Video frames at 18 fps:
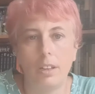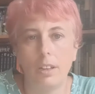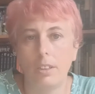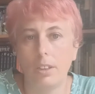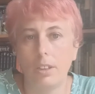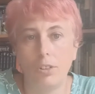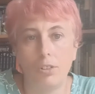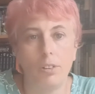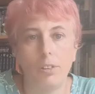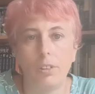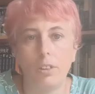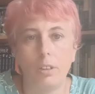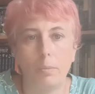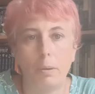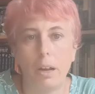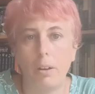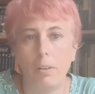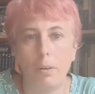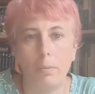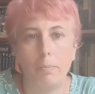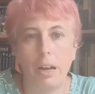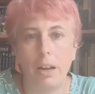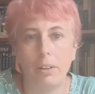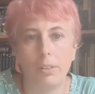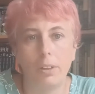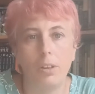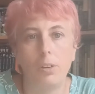truth
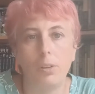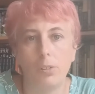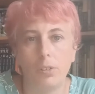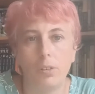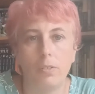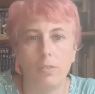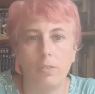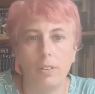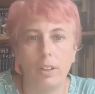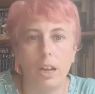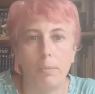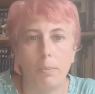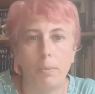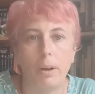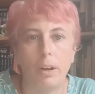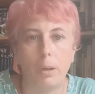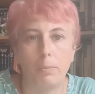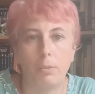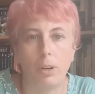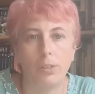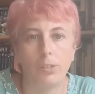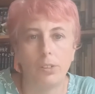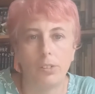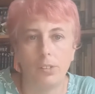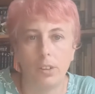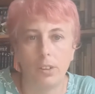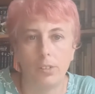about the use of Labour Party
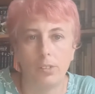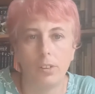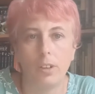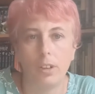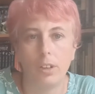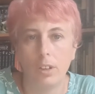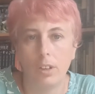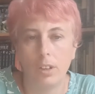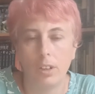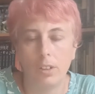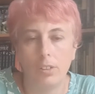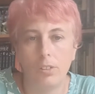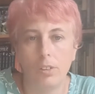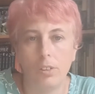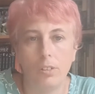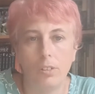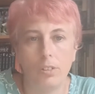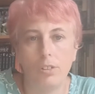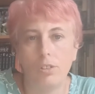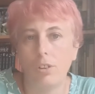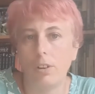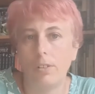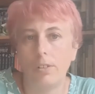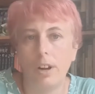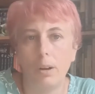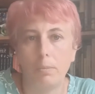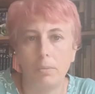processes to
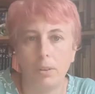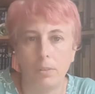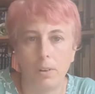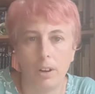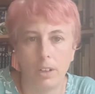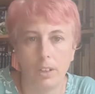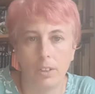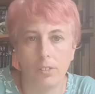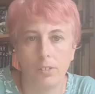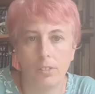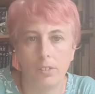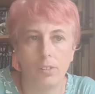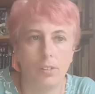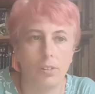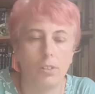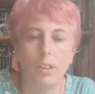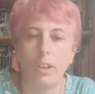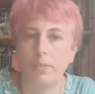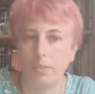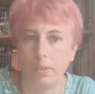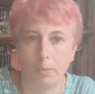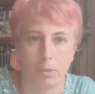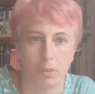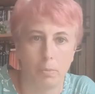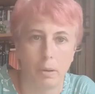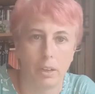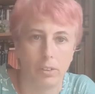shore up the right, to give them
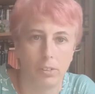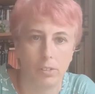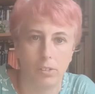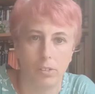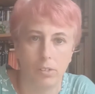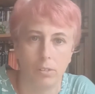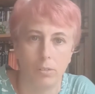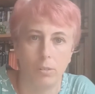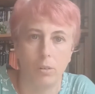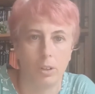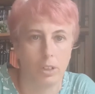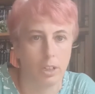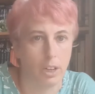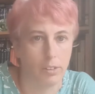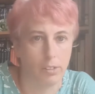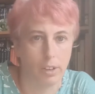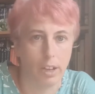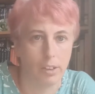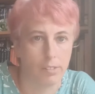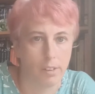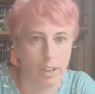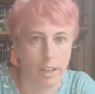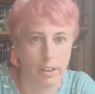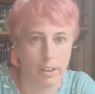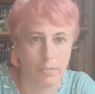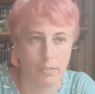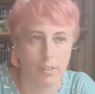space to organise against the
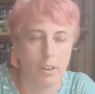left.